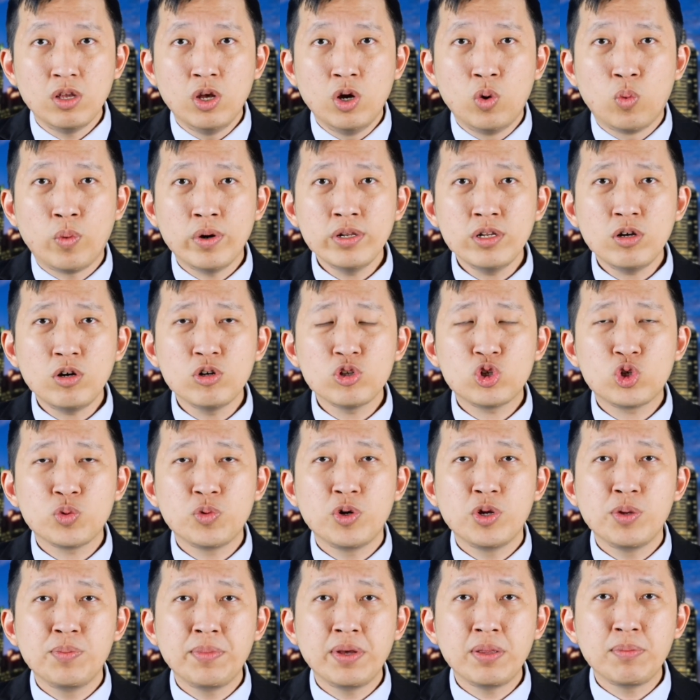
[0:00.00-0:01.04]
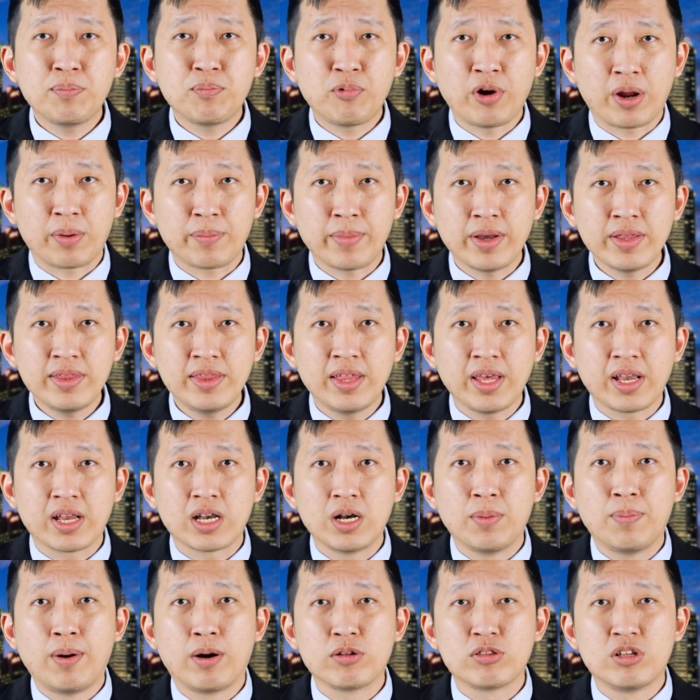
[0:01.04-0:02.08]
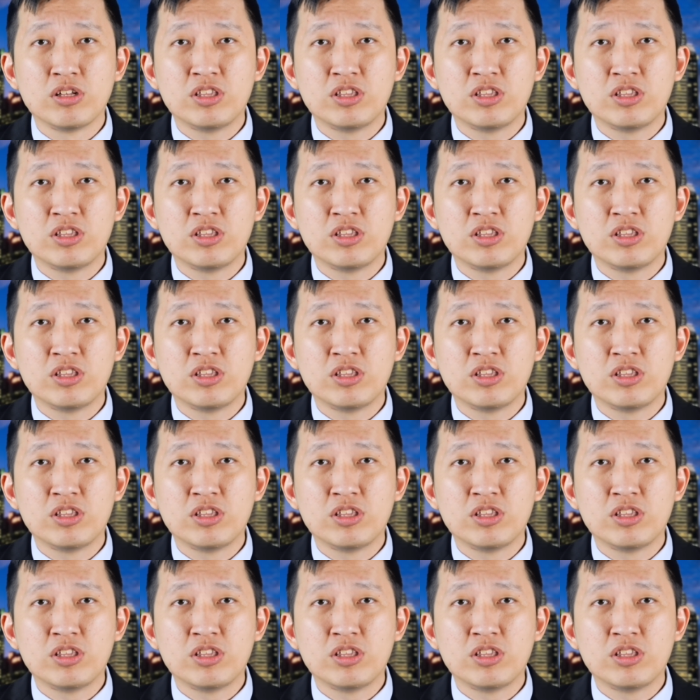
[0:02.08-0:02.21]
ought to remain pragmatic about the